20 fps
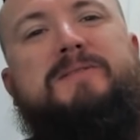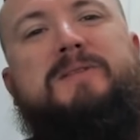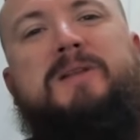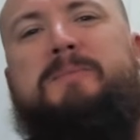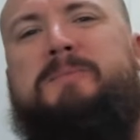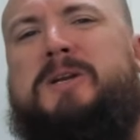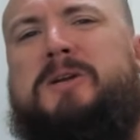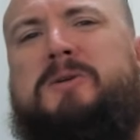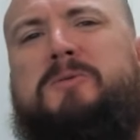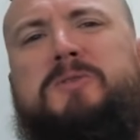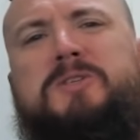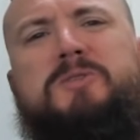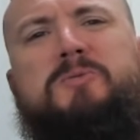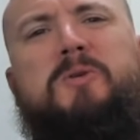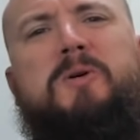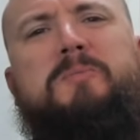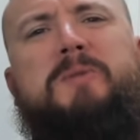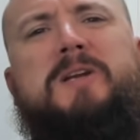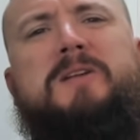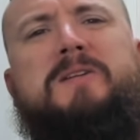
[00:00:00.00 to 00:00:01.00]
me know what you
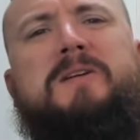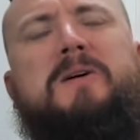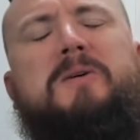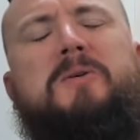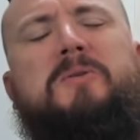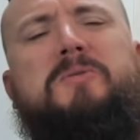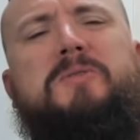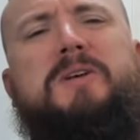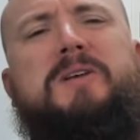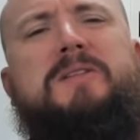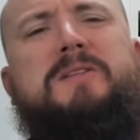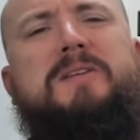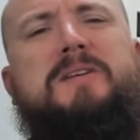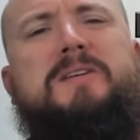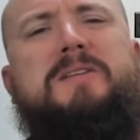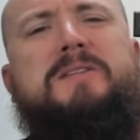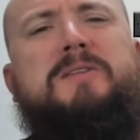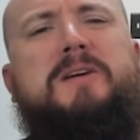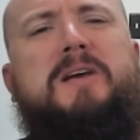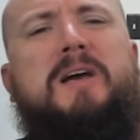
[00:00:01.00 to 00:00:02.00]
want me to know
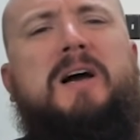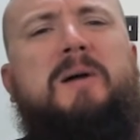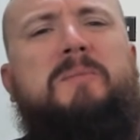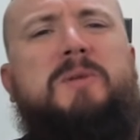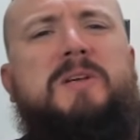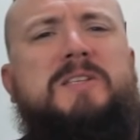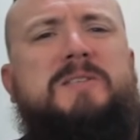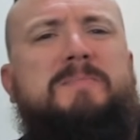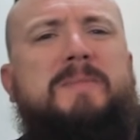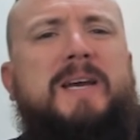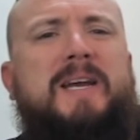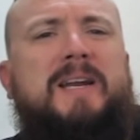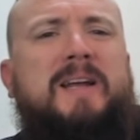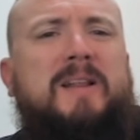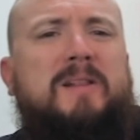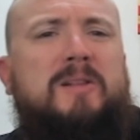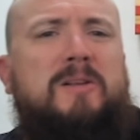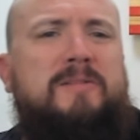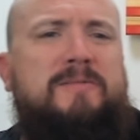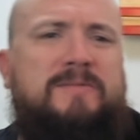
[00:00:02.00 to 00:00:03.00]
in the comments, man.
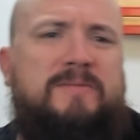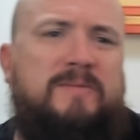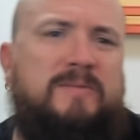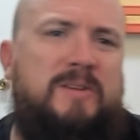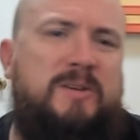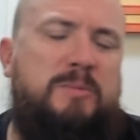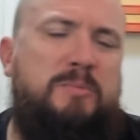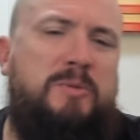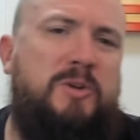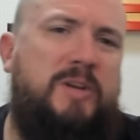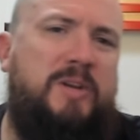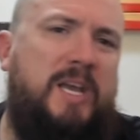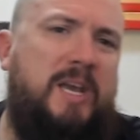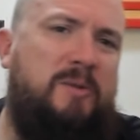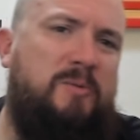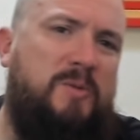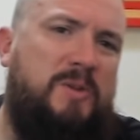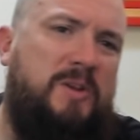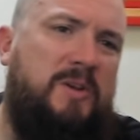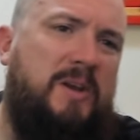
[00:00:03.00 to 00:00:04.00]
I love
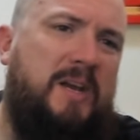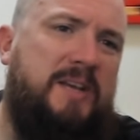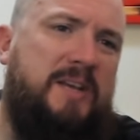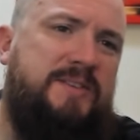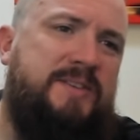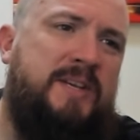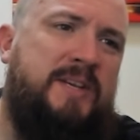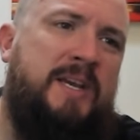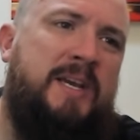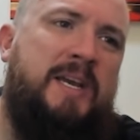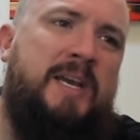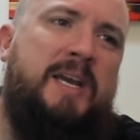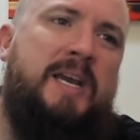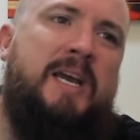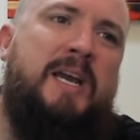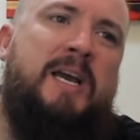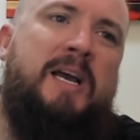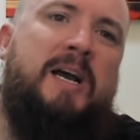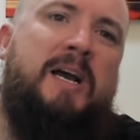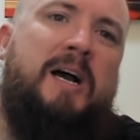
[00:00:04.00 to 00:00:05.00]
communicating with you guys.
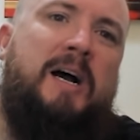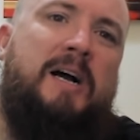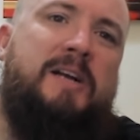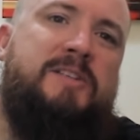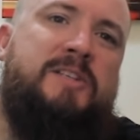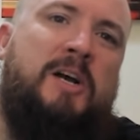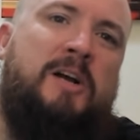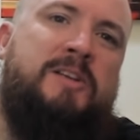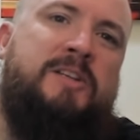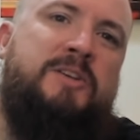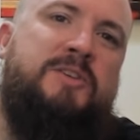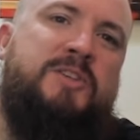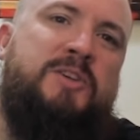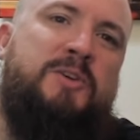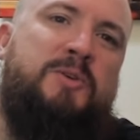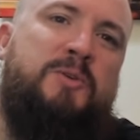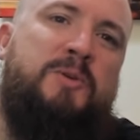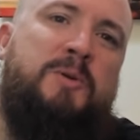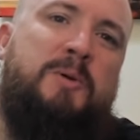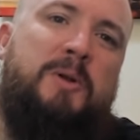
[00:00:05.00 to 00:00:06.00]
Talk to you
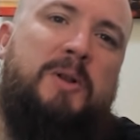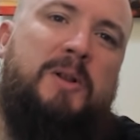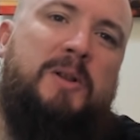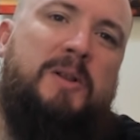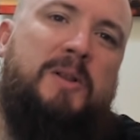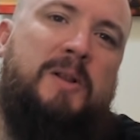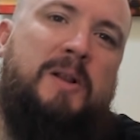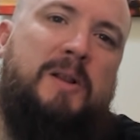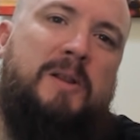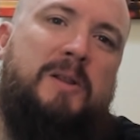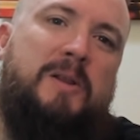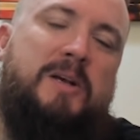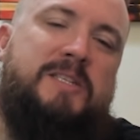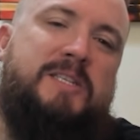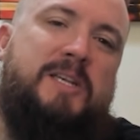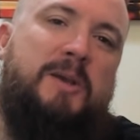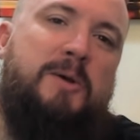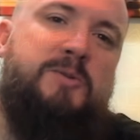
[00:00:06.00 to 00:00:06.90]
soon. Let's go,